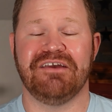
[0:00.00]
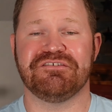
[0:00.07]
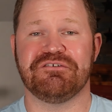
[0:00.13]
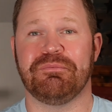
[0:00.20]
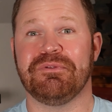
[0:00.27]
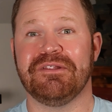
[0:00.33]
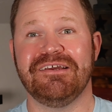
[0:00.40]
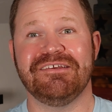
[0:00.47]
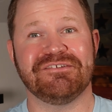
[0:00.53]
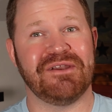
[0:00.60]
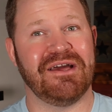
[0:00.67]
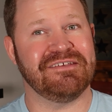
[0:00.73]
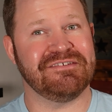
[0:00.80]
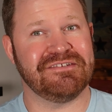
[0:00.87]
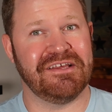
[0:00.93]
So please don't
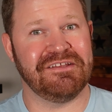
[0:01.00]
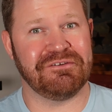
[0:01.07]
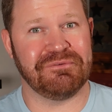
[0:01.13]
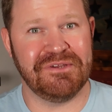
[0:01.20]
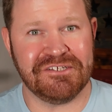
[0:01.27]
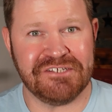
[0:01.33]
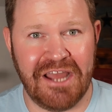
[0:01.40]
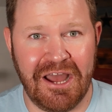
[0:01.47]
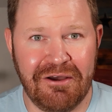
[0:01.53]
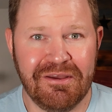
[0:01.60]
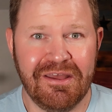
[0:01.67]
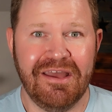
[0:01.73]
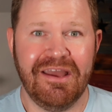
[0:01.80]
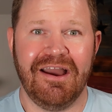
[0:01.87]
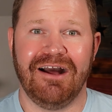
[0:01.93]
hesitate to reach out.
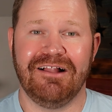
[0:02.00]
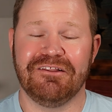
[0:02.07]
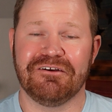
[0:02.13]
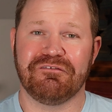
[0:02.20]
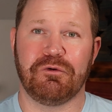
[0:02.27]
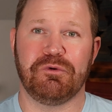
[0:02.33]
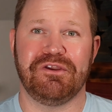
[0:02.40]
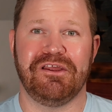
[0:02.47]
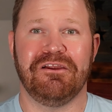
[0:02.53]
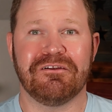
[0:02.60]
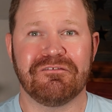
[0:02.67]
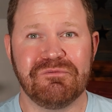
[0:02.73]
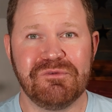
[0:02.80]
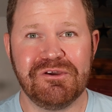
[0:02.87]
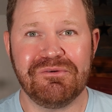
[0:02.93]
I look forward to hearing
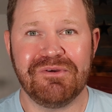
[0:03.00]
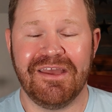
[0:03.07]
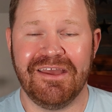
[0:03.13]
from you.